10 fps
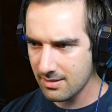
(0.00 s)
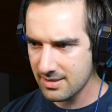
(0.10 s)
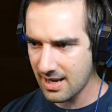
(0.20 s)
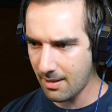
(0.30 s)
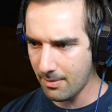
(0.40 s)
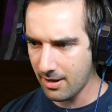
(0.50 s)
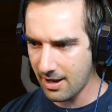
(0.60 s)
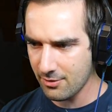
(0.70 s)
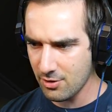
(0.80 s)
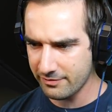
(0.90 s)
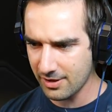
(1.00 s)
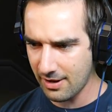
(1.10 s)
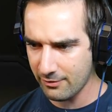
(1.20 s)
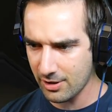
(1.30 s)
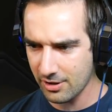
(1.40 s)
Damn, I don't know if they're
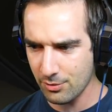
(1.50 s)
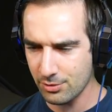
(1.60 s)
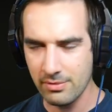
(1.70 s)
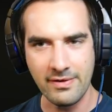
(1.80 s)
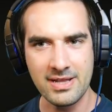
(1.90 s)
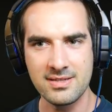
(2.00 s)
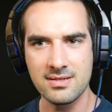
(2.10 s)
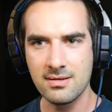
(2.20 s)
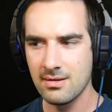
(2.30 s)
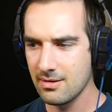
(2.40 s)
ever going to go through the vents.